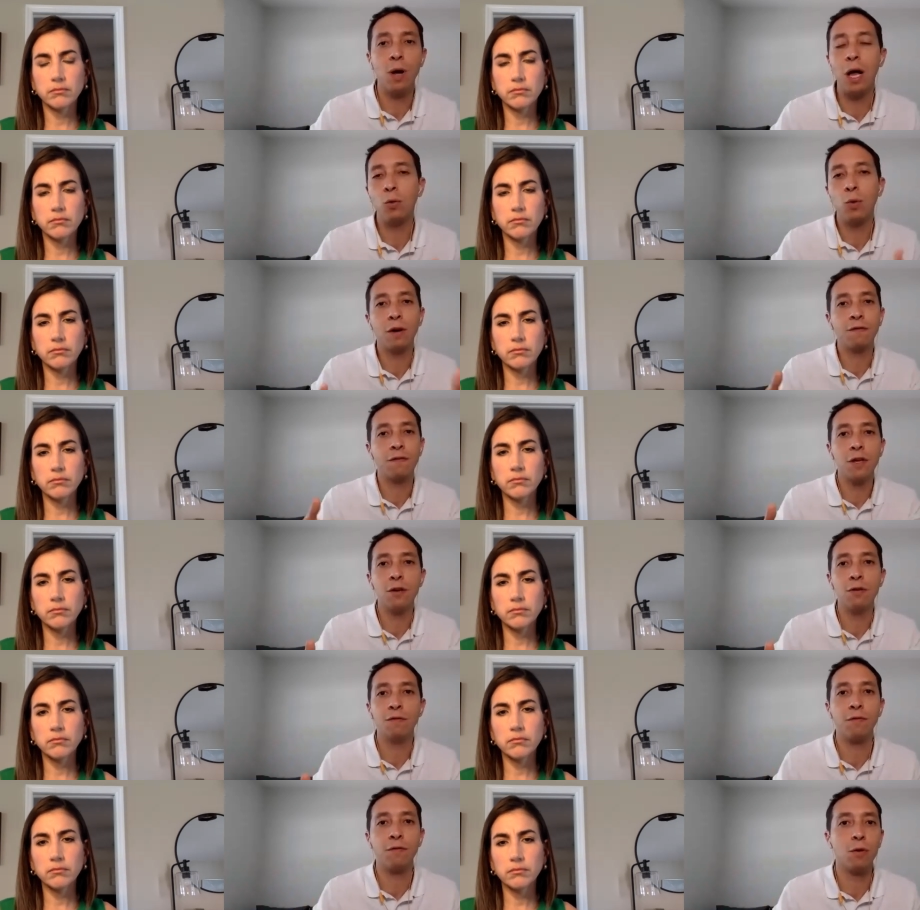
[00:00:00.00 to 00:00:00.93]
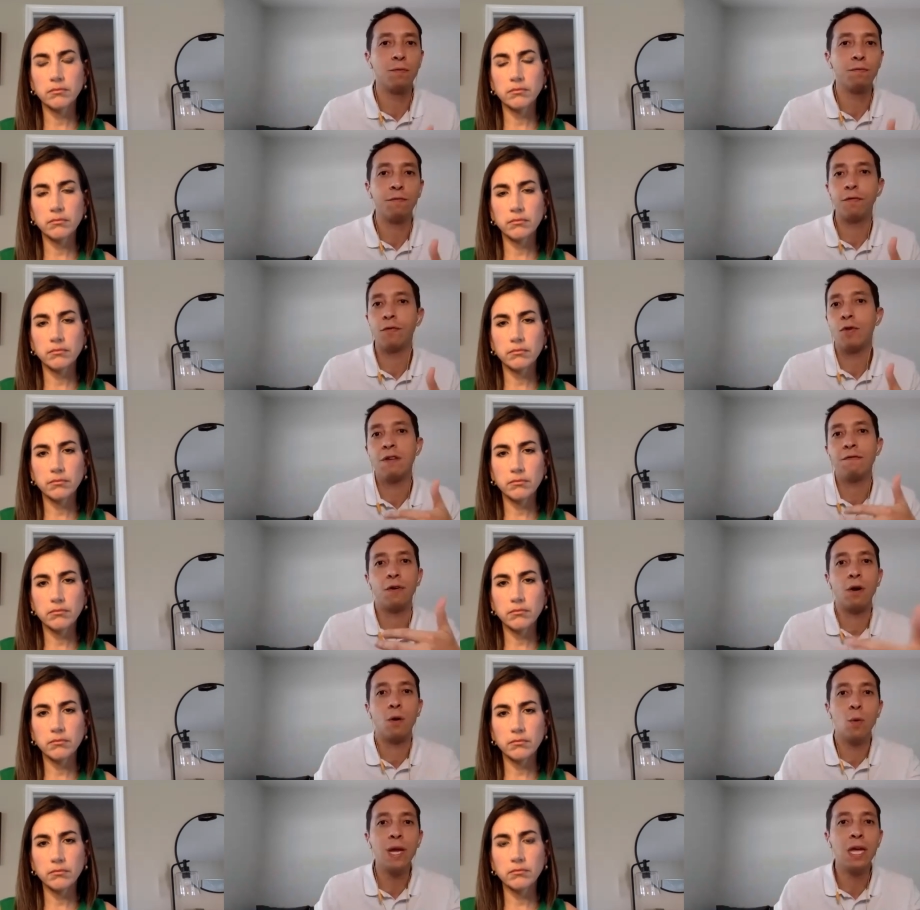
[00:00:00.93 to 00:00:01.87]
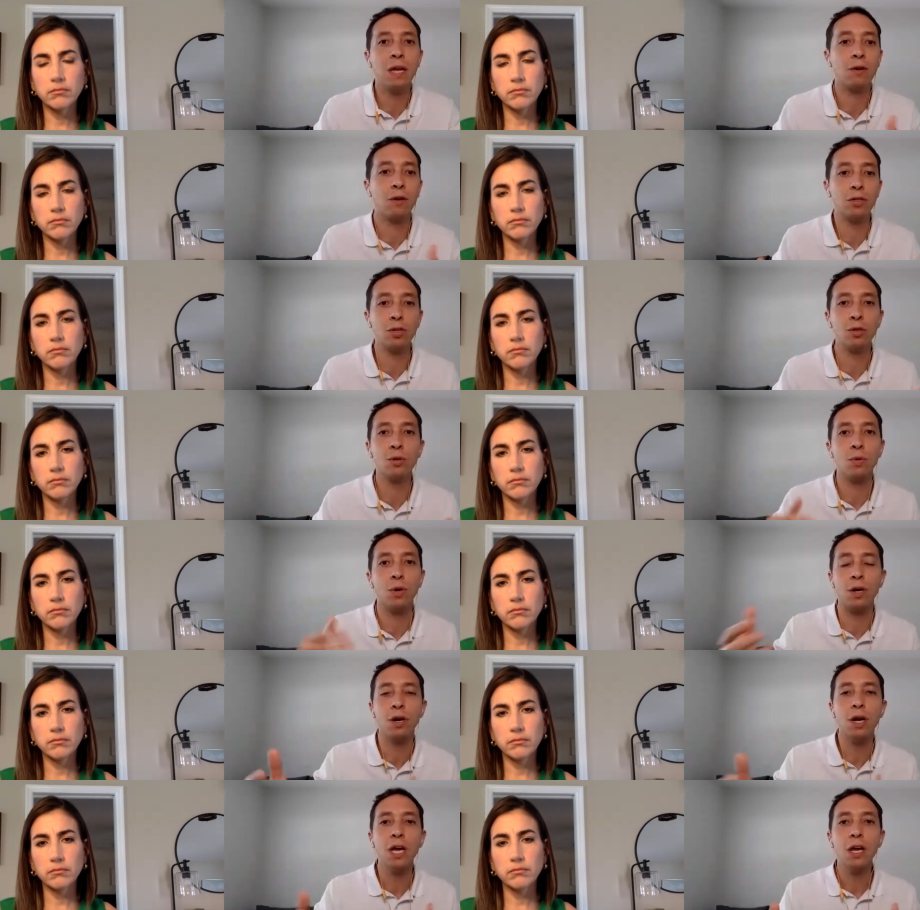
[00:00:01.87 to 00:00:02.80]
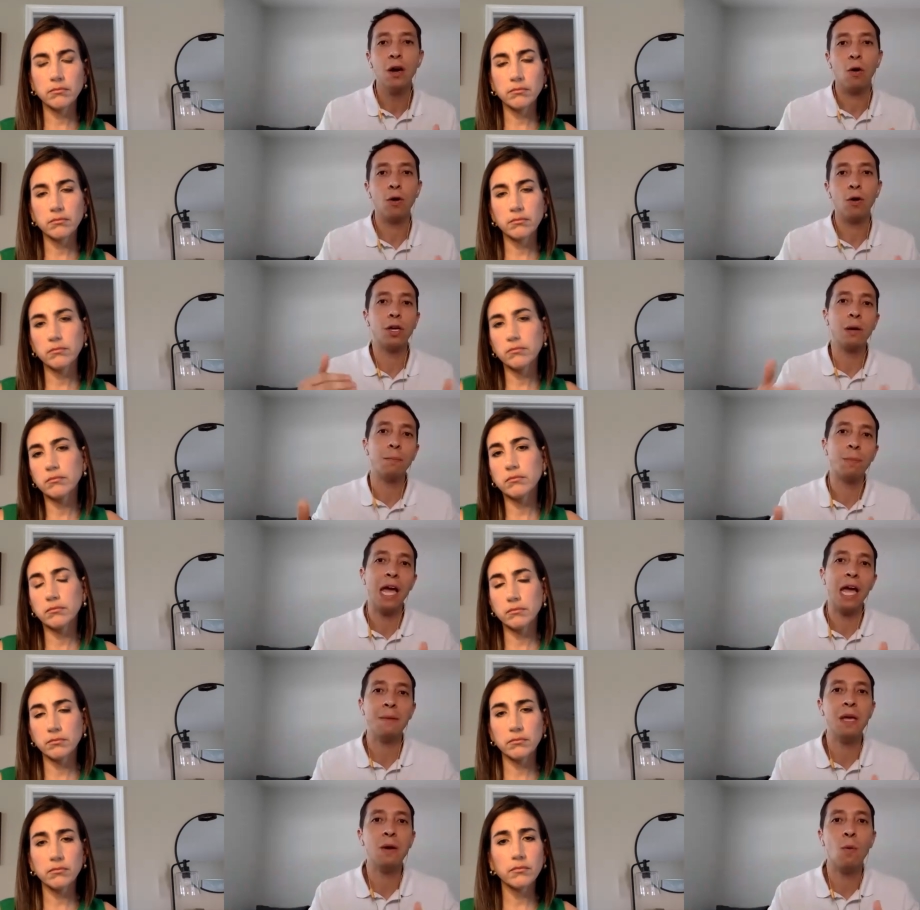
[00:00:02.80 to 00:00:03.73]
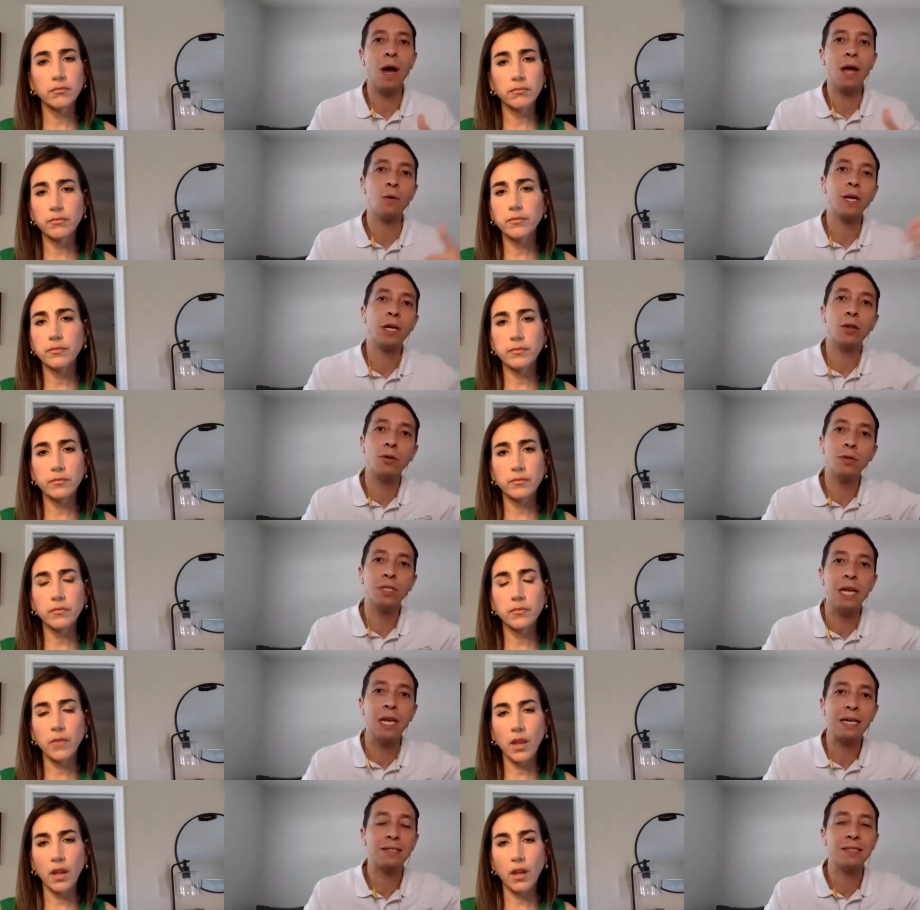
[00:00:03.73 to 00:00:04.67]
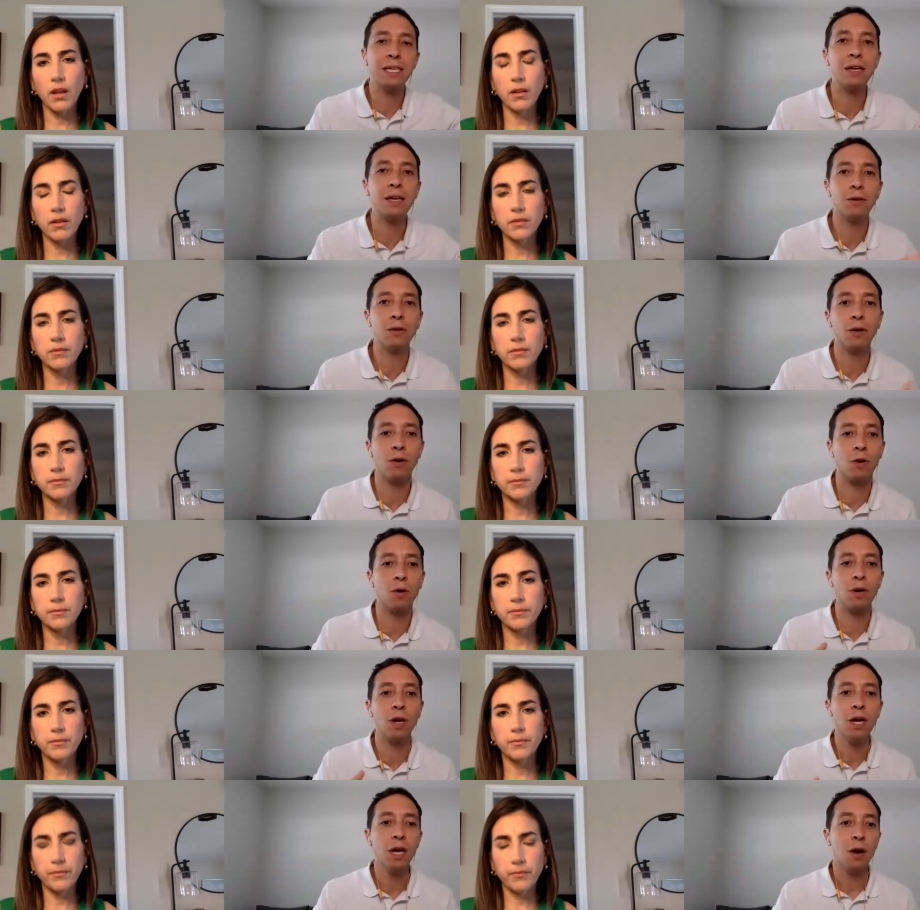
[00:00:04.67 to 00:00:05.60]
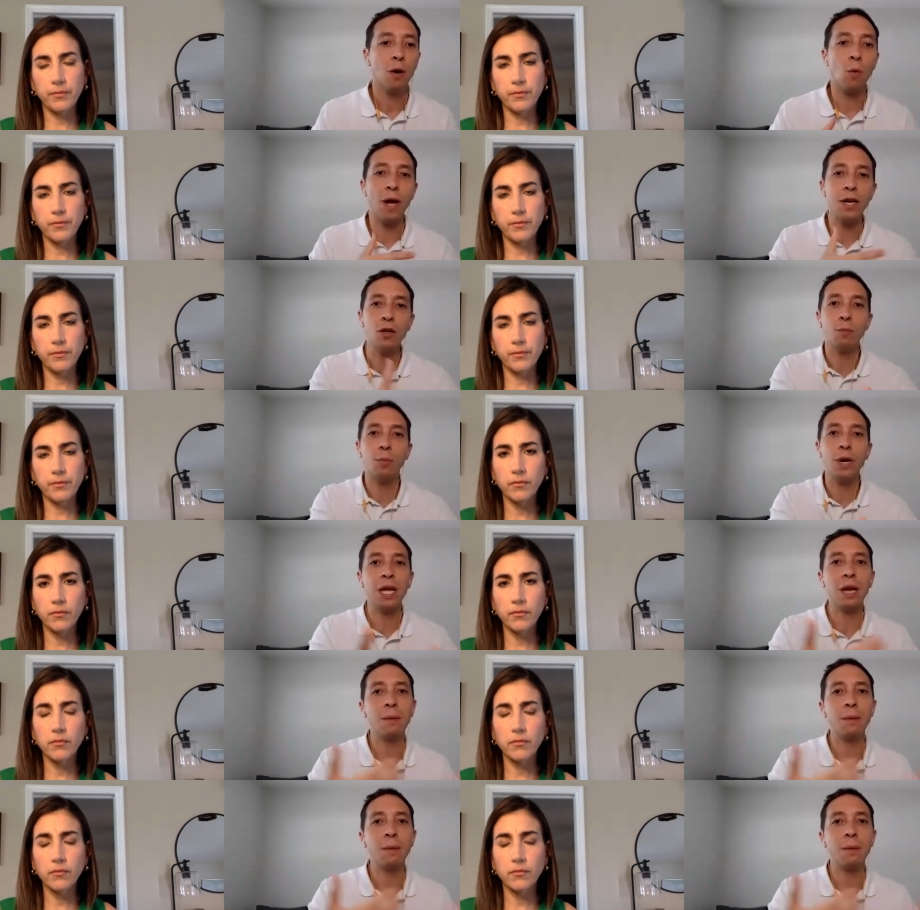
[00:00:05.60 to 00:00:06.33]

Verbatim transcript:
Speaker 1: I'll work for you for free for a week or 2 mm-hmm. or or you can pay me when we close the next deal or when you bring in